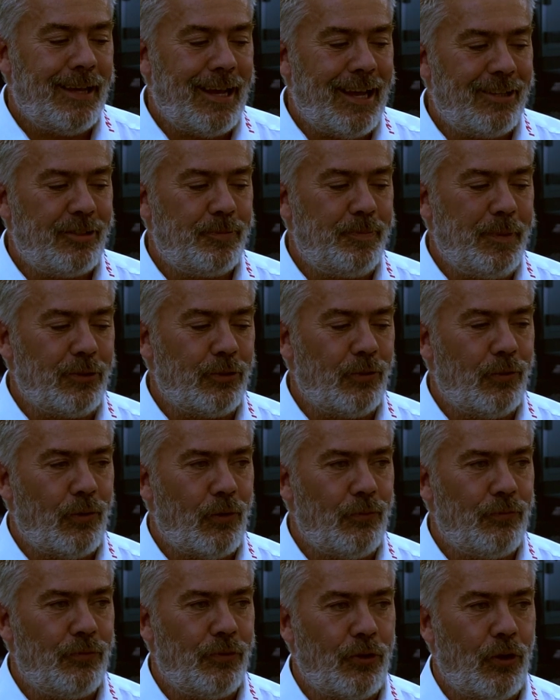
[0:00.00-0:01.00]
aspect
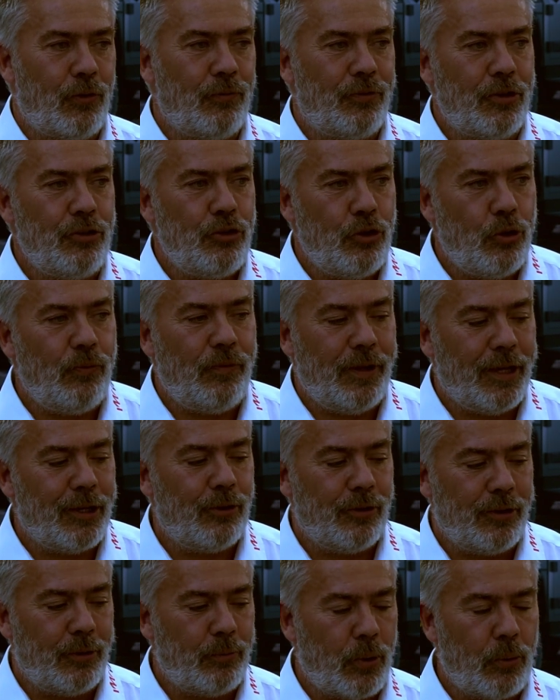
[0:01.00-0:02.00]
of the new
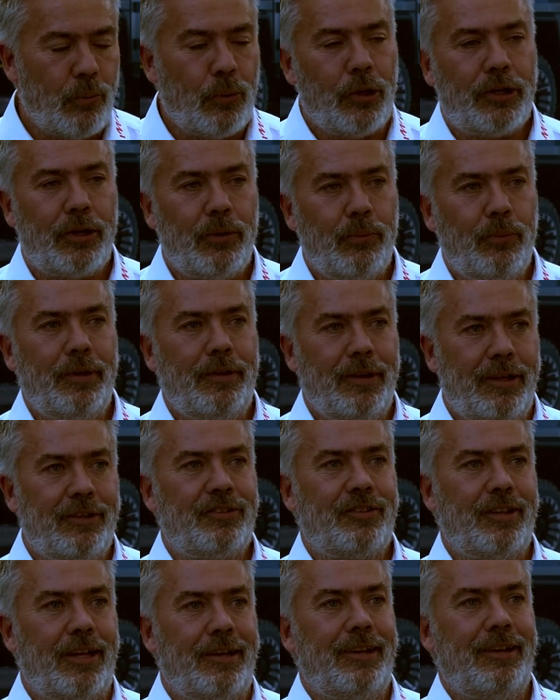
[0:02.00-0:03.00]
vehicle that we're working with
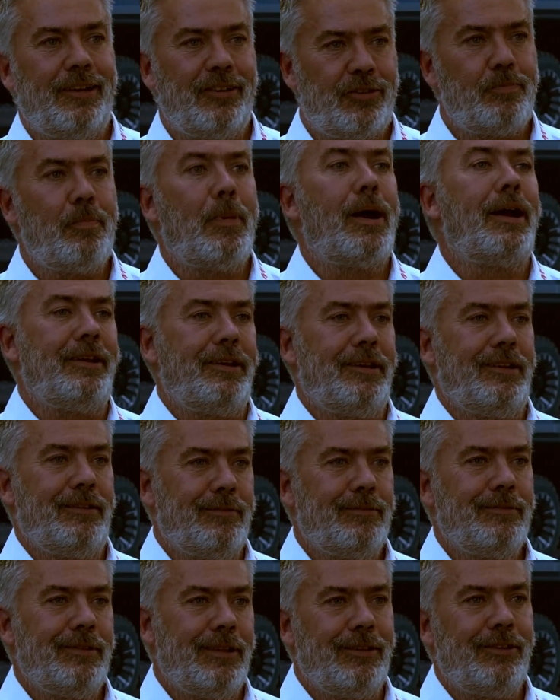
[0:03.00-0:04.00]
is that it is mining.
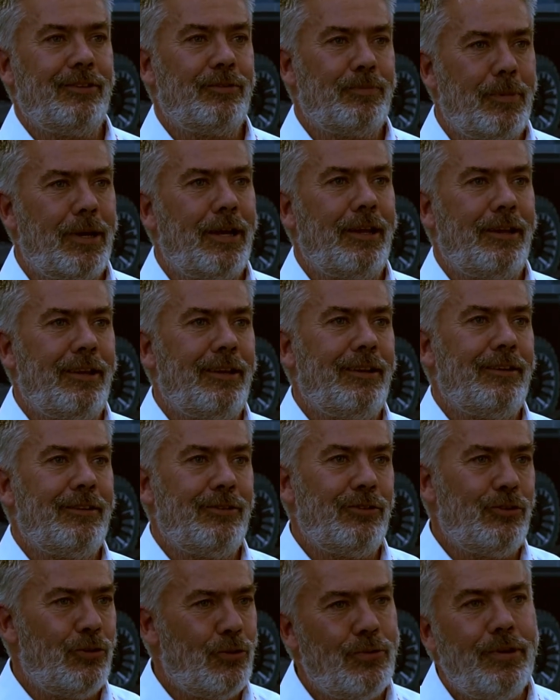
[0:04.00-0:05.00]
It is mining
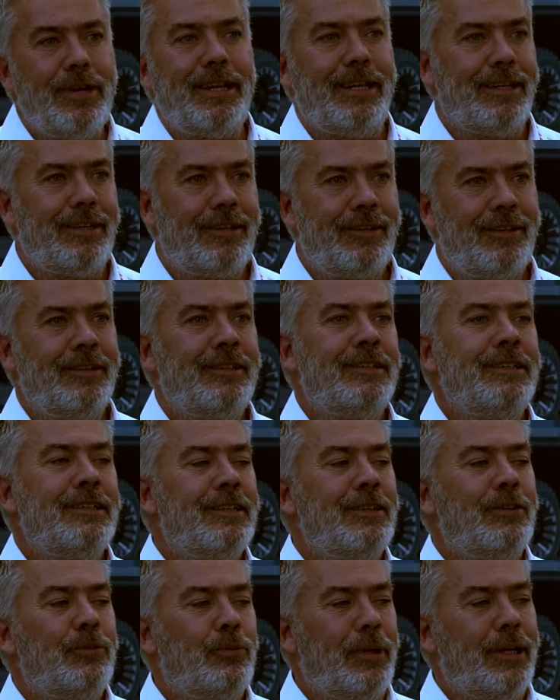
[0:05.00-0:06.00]
unique.
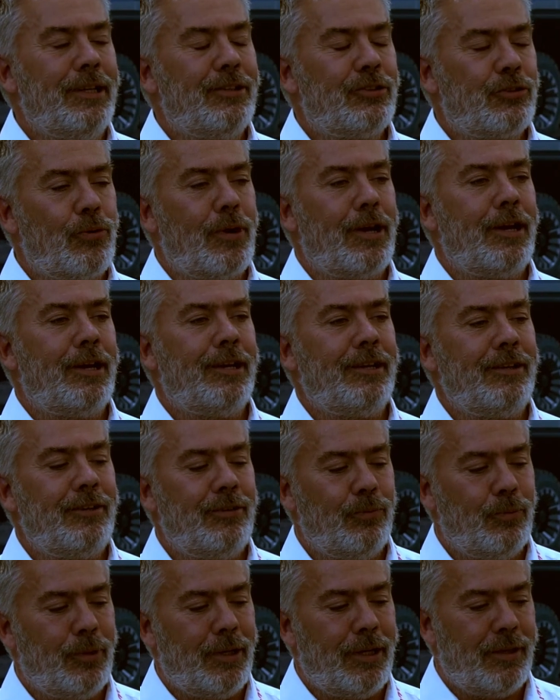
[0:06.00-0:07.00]
We tried
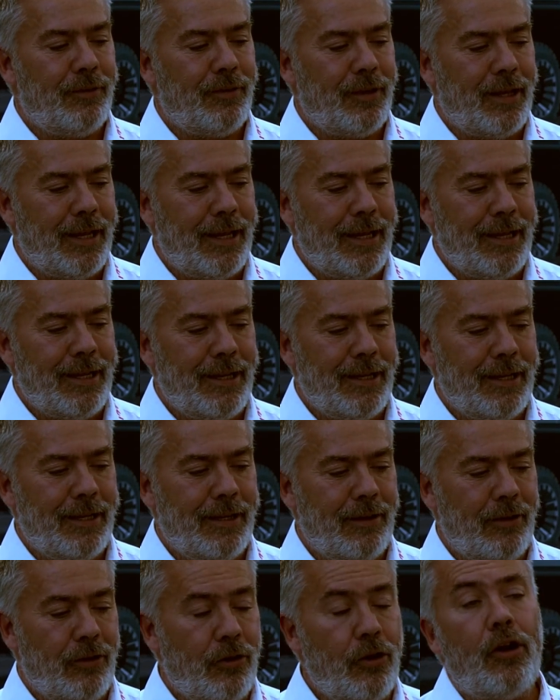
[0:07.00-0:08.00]
with
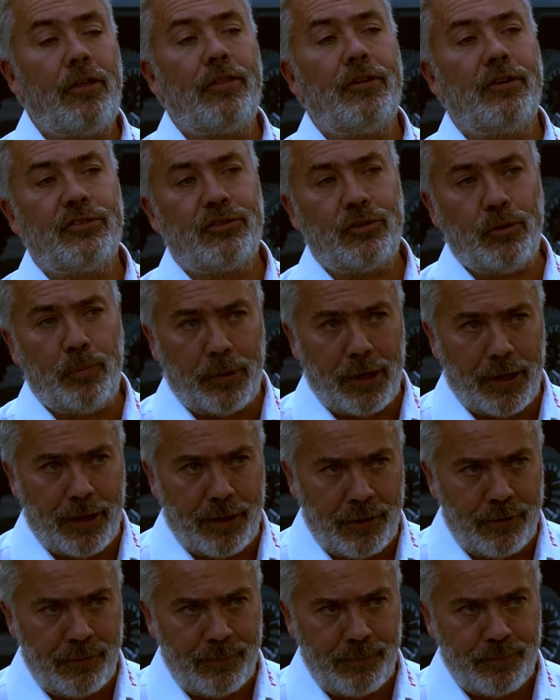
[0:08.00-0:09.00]
another
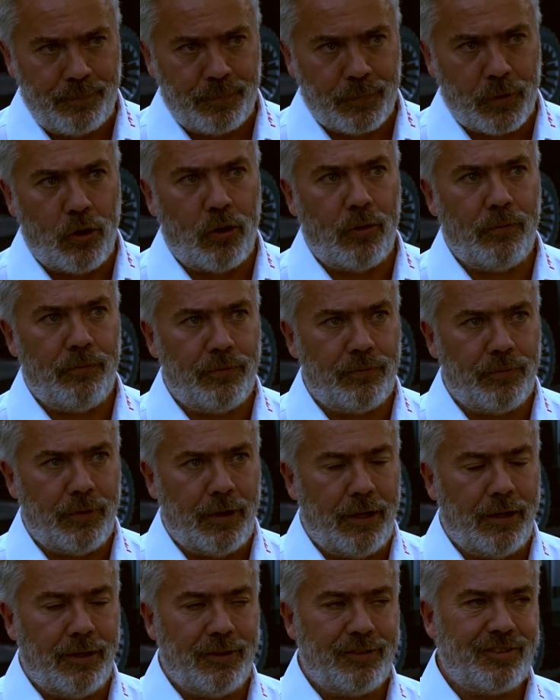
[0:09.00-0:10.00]
supplier of
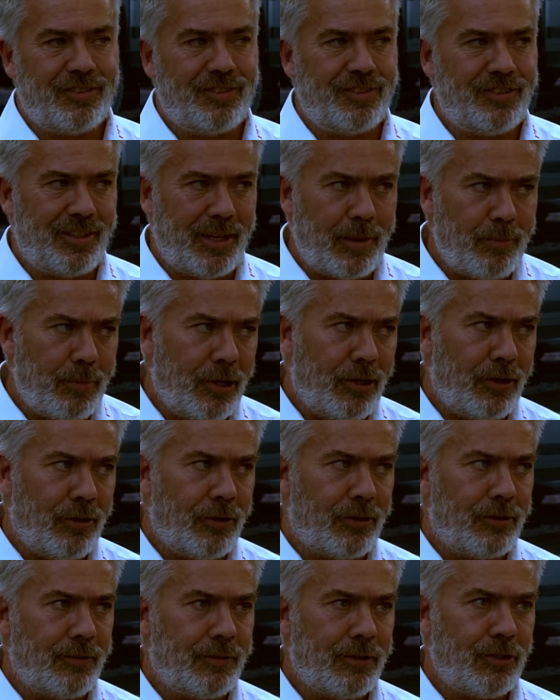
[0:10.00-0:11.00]
a
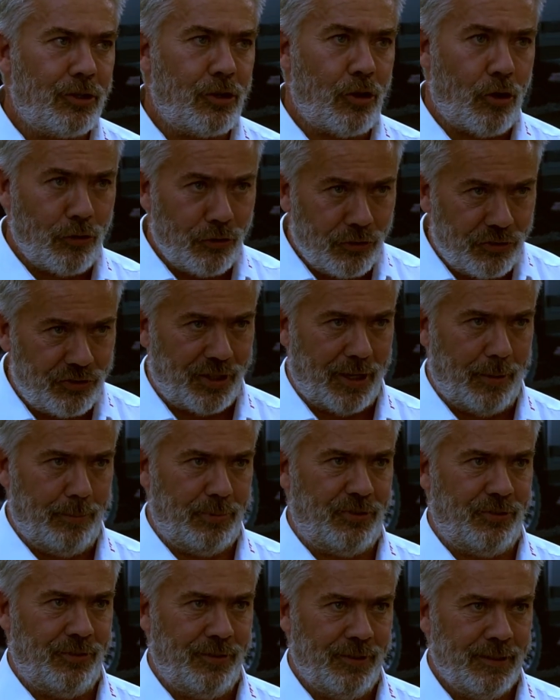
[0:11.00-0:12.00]
similar
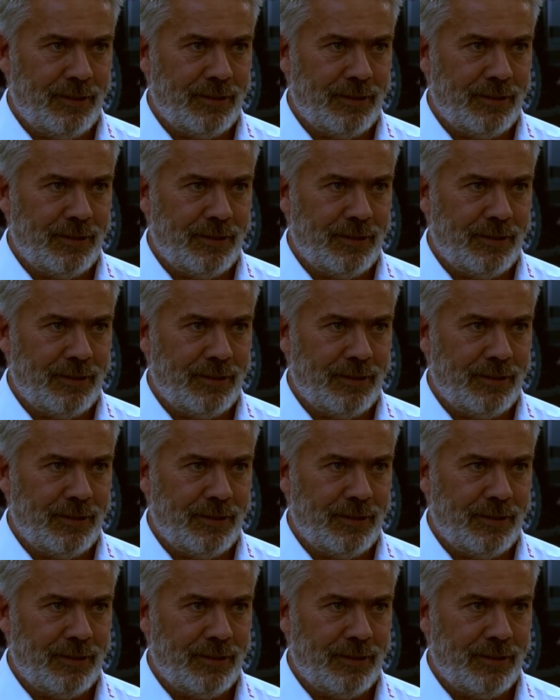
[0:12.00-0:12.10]
concept